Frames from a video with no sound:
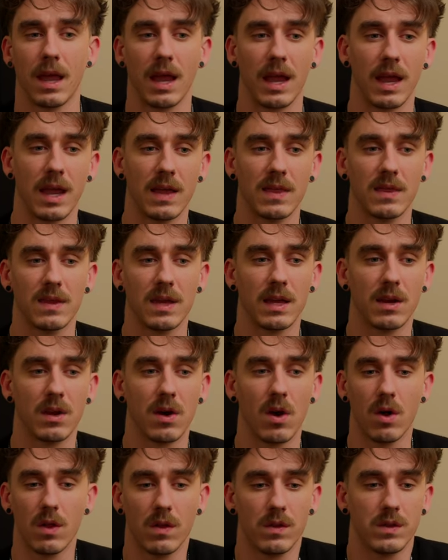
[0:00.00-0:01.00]
And then
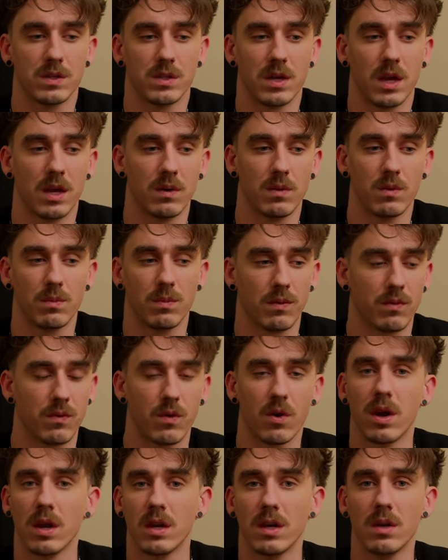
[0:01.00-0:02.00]
all of a sudden,
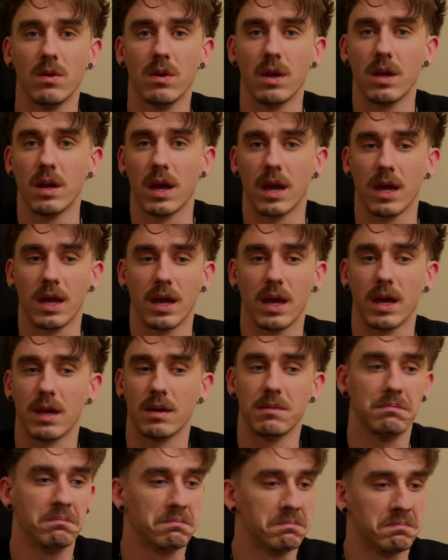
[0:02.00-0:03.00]
before I knew it, I
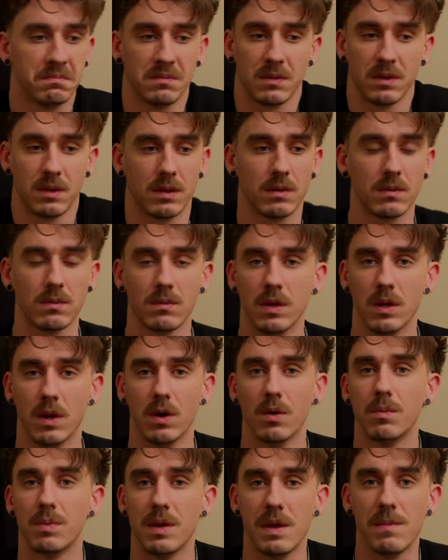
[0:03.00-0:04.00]
had, you
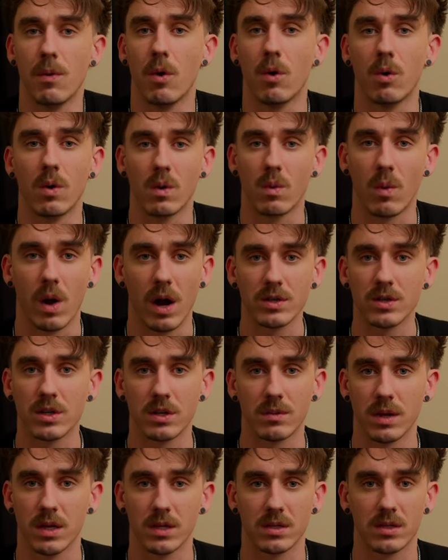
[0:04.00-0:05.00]
know, people who are
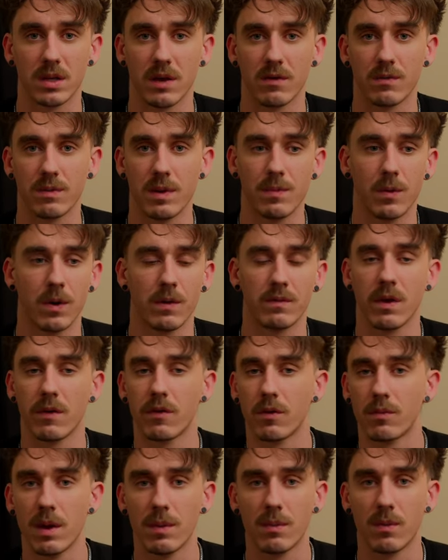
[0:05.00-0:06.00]
watching my stuff, people I've
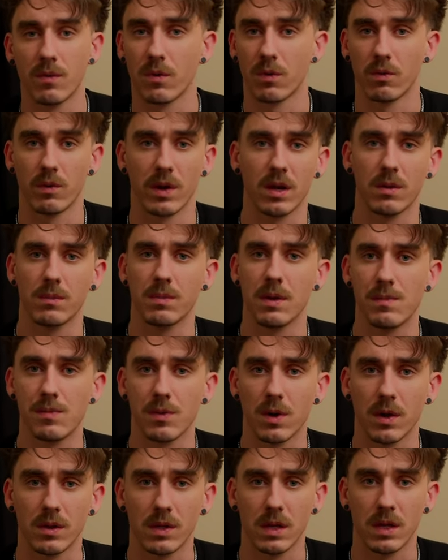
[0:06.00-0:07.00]
never met before, random
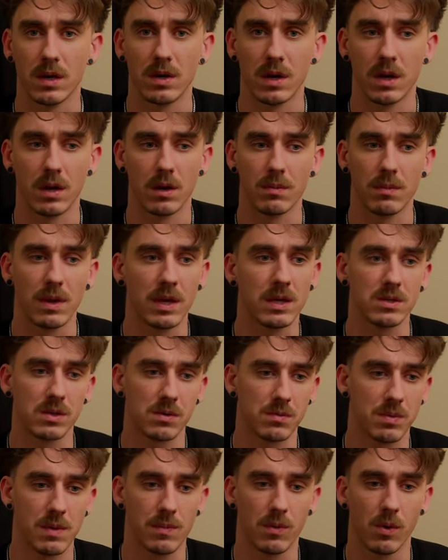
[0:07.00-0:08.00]
people on the internet,
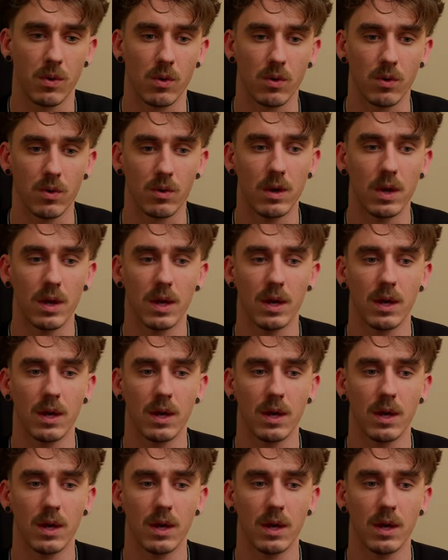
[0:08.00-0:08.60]
amazing people who